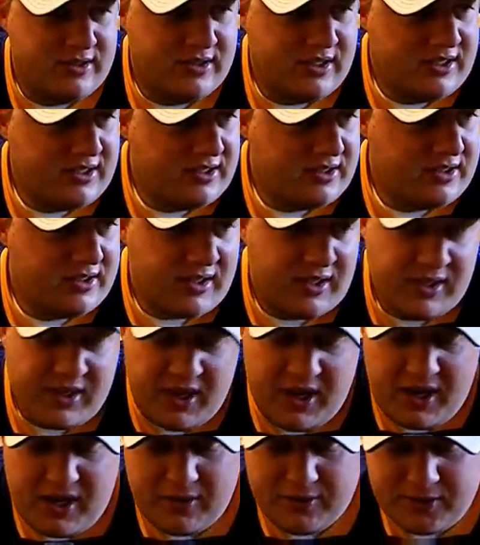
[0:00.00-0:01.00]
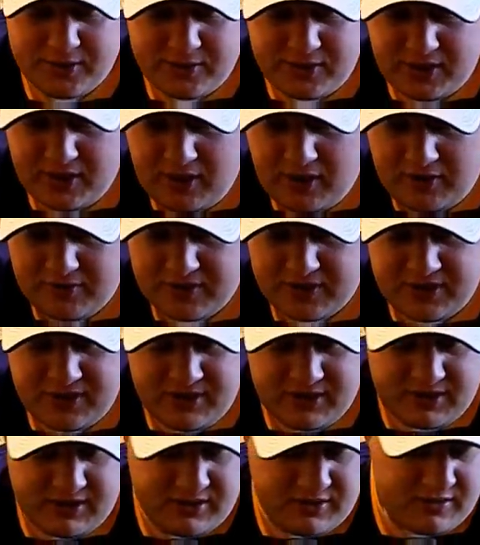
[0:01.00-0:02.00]
and that comes with the off
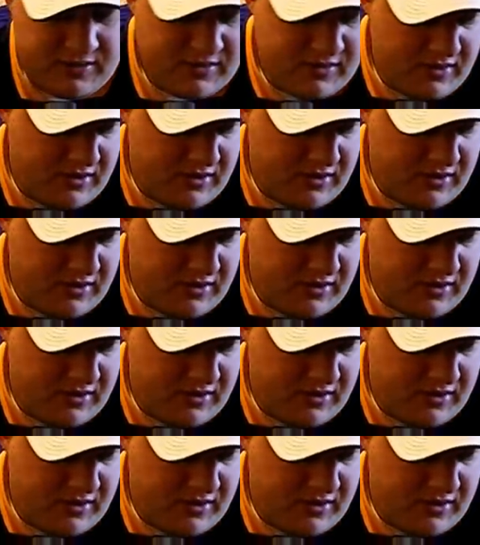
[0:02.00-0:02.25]
season.